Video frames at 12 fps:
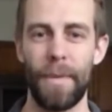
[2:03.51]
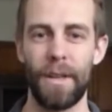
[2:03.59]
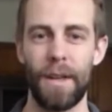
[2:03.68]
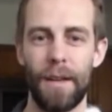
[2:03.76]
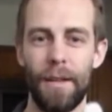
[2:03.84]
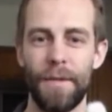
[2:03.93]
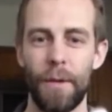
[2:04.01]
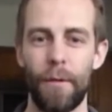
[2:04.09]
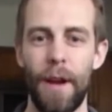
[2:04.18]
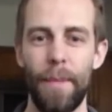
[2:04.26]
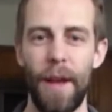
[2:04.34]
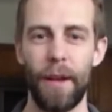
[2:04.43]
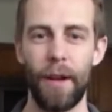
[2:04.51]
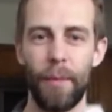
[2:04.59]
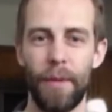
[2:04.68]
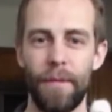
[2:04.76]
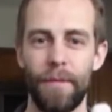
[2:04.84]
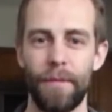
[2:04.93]
Gotta lift it right back up.
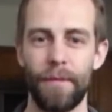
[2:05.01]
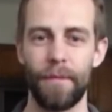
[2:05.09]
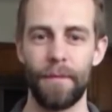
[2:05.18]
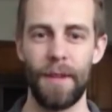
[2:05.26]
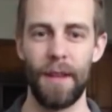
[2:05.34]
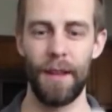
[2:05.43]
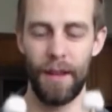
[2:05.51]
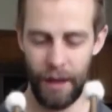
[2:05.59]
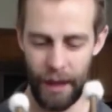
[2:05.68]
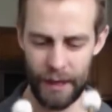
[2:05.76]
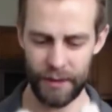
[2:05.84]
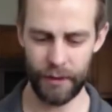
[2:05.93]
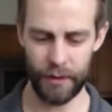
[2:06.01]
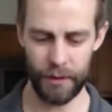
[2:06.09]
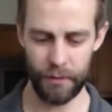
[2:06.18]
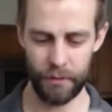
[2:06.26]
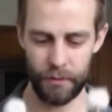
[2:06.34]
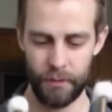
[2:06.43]
Excellent.
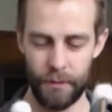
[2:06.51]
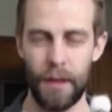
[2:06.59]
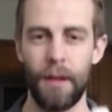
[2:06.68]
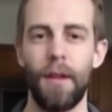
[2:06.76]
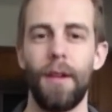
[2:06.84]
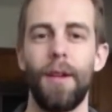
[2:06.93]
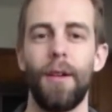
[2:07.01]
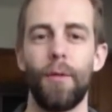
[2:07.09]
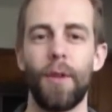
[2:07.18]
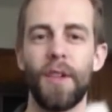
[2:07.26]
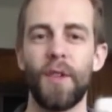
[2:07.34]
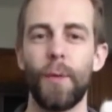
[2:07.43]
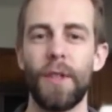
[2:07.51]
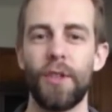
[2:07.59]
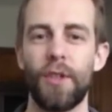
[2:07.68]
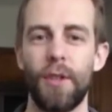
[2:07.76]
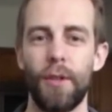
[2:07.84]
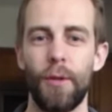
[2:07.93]
We're gonna switch
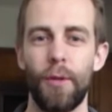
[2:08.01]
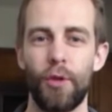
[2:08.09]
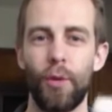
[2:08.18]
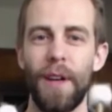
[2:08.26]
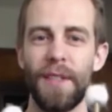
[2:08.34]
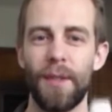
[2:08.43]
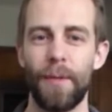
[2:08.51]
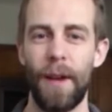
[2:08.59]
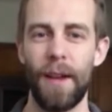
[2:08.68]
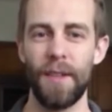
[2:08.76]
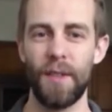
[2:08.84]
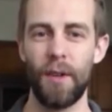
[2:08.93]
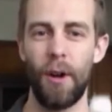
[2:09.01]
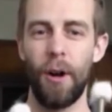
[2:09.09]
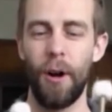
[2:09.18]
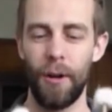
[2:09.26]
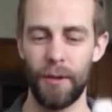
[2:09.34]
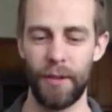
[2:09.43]
to twice as fast,
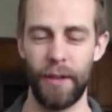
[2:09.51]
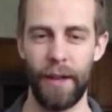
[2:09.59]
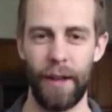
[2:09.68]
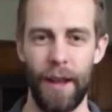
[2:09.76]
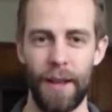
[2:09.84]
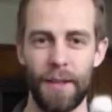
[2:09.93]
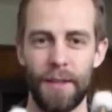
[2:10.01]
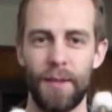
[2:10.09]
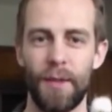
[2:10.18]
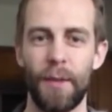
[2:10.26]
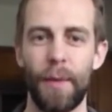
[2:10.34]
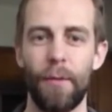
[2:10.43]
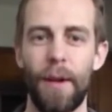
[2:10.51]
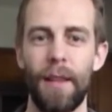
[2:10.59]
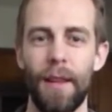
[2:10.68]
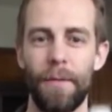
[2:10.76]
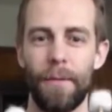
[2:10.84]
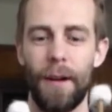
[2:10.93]
alternating hands. So it's gonna be right,
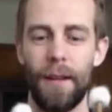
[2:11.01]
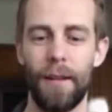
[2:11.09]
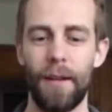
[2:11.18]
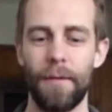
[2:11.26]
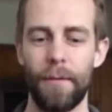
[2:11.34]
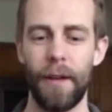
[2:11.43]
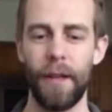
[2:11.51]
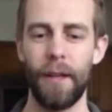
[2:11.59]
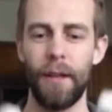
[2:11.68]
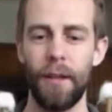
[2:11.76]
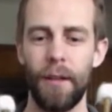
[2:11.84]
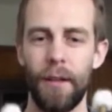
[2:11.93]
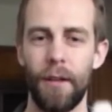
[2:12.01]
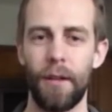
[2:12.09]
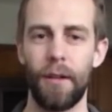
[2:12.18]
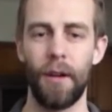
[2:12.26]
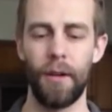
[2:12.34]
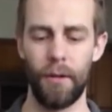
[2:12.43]
left, right, left. Ready,
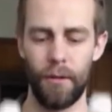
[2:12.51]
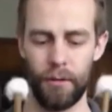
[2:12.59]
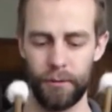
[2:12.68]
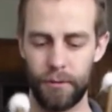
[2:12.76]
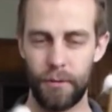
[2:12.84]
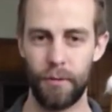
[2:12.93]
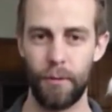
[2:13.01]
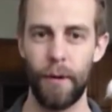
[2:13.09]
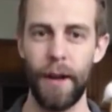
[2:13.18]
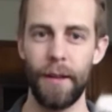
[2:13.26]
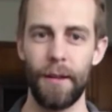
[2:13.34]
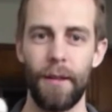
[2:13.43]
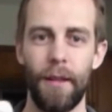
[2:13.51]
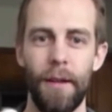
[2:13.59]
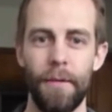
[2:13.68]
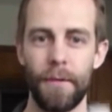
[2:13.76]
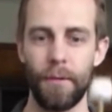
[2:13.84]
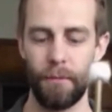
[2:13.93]
go. Right,
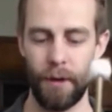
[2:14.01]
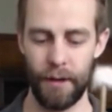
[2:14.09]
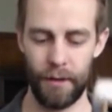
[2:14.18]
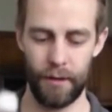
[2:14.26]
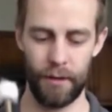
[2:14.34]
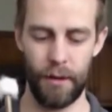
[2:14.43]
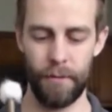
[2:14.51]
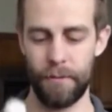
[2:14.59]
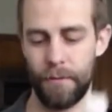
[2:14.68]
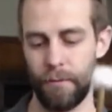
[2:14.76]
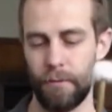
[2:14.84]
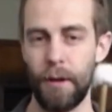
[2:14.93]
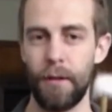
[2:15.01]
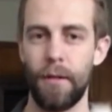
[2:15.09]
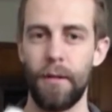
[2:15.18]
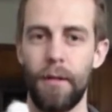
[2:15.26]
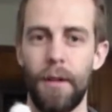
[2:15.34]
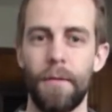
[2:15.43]
left, right, left, right,
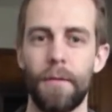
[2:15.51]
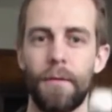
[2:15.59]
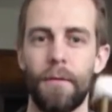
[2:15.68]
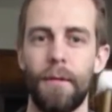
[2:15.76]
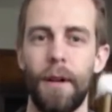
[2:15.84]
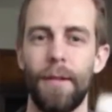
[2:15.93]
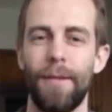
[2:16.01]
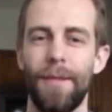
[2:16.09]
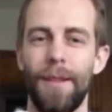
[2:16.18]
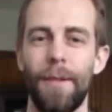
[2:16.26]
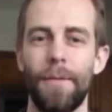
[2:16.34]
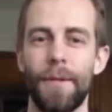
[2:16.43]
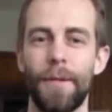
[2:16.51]
left, right, left.